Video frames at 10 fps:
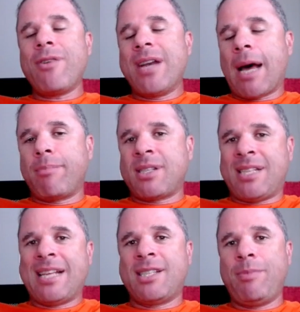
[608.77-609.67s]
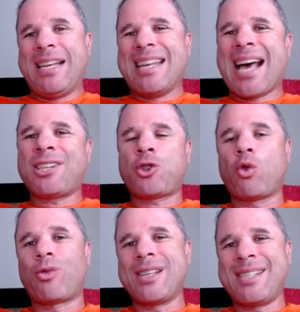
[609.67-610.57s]
numbers tend to be
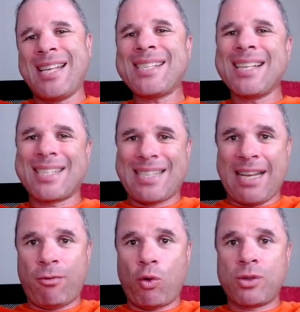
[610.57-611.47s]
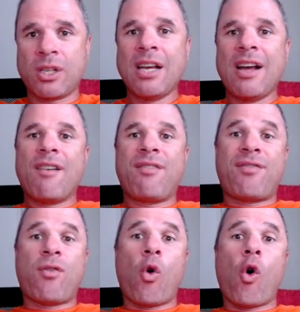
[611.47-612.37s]
natural resistance levels
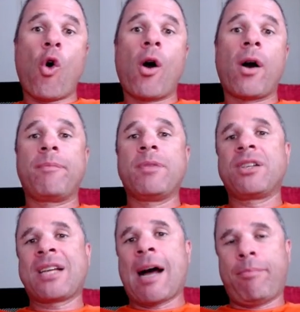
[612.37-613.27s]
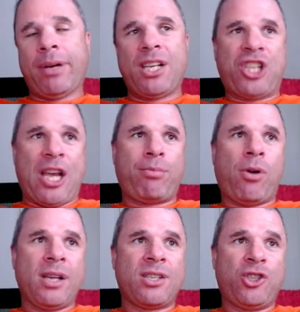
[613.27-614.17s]
for companies' share
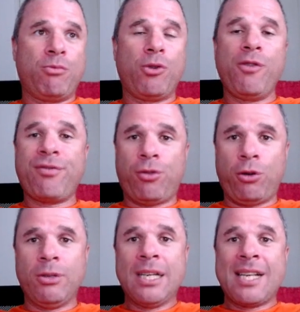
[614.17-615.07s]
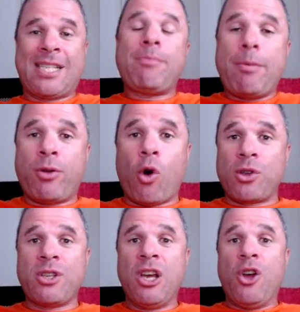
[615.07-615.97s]
price to move through, simply
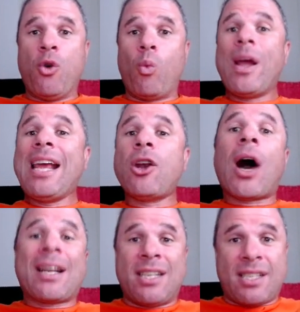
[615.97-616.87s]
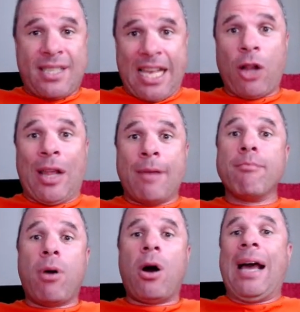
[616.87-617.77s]
because we like to sell and
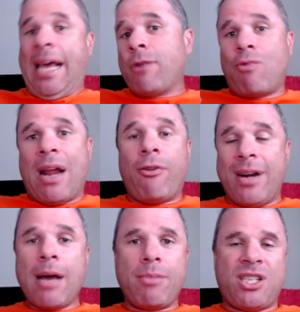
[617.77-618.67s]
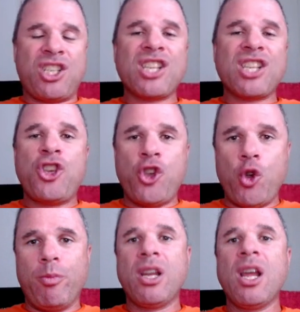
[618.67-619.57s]
buy at round numbers. It's just
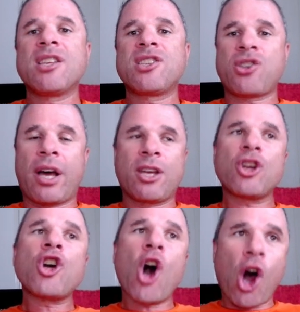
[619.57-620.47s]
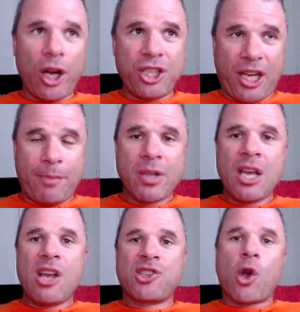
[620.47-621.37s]
human psychology.
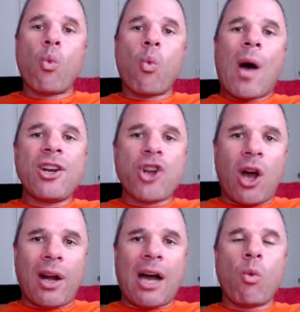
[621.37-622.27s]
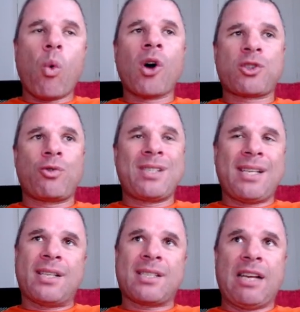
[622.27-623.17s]
So $1 was a
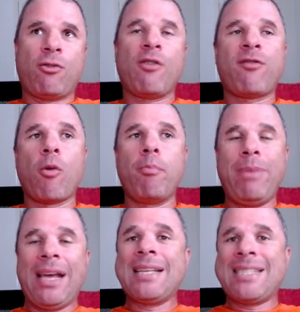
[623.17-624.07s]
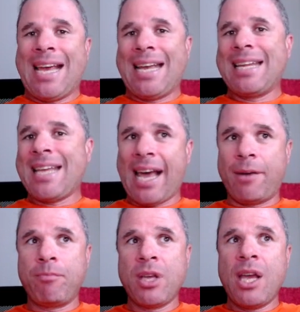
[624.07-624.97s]
resistance level for Bigtincan.
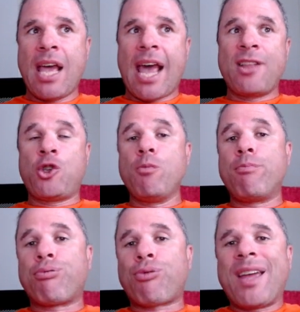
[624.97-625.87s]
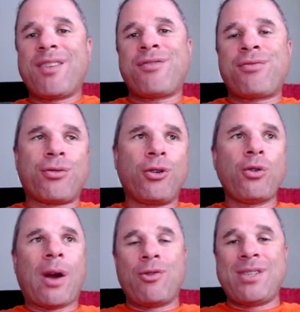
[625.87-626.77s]
And to break
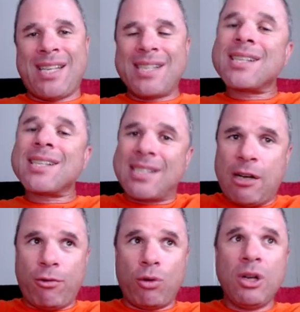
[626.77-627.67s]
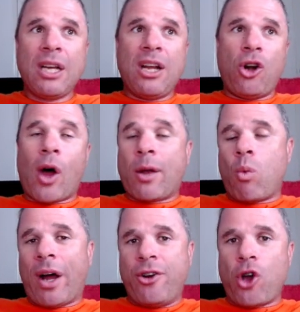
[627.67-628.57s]
through a resistance level like
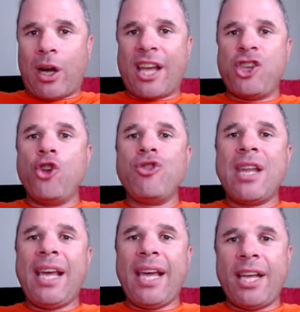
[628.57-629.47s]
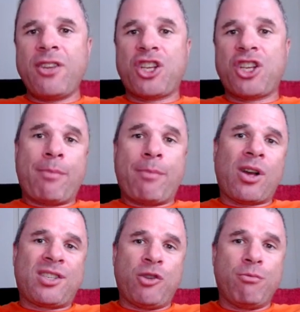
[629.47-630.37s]
$1, you need the share
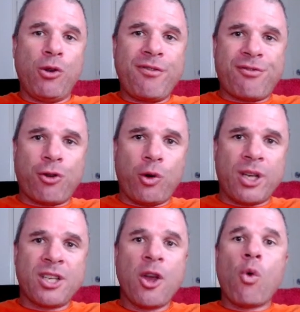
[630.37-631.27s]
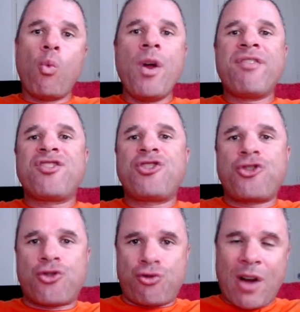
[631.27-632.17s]
price to move through it with
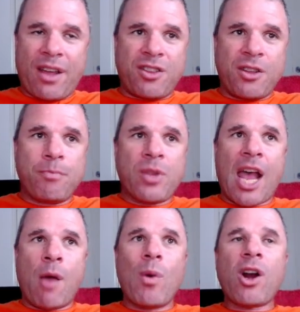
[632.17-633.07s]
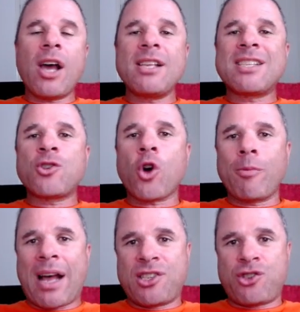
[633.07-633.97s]
strength. And when I talk
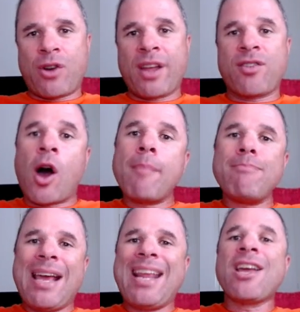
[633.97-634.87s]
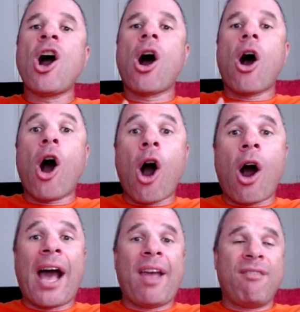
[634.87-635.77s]
about strength, I'm meaning
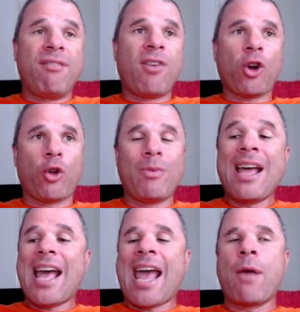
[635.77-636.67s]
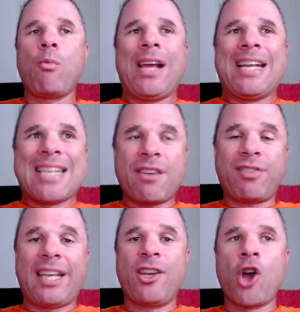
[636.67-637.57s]
high volume. And we
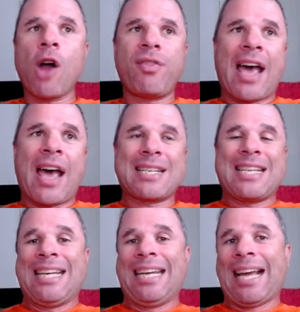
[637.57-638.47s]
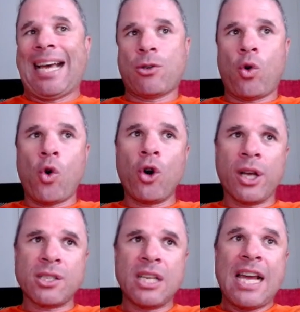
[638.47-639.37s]
definitely got that in late
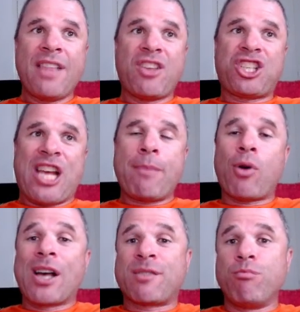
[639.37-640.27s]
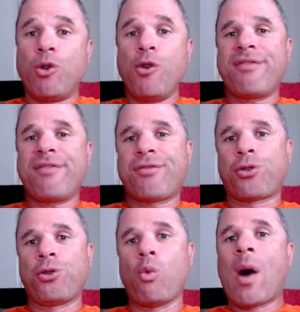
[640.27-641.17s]
August. The share price moved
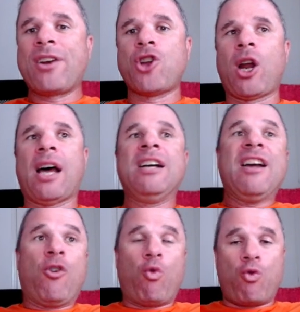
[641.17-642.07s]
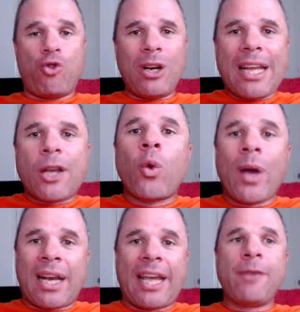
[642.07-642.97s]
through $1 really
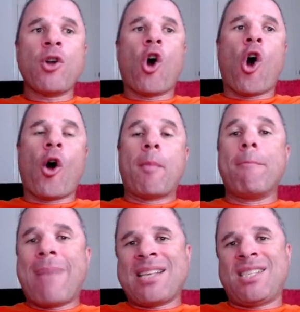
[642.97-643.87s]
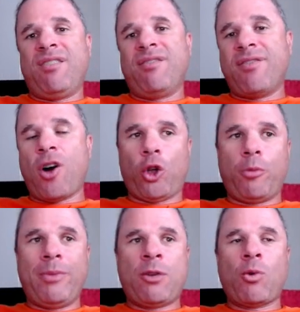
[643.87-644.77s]
quickly on massive
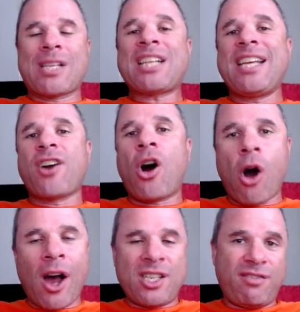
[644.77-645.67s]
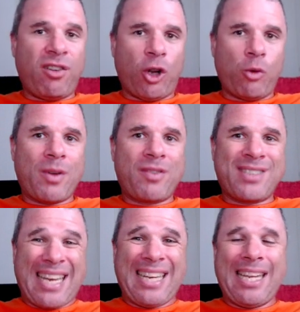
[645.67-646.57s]
volume. It was actually the highest volume we've
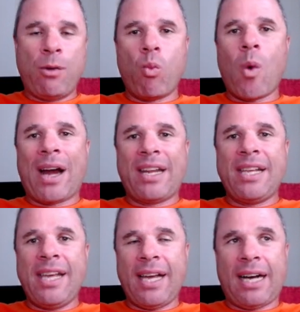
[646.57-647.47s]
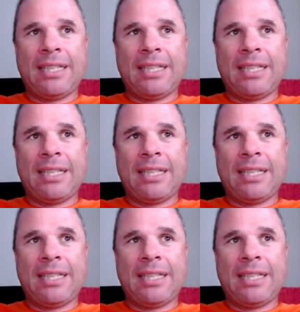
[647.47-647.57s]
seen in 1 year.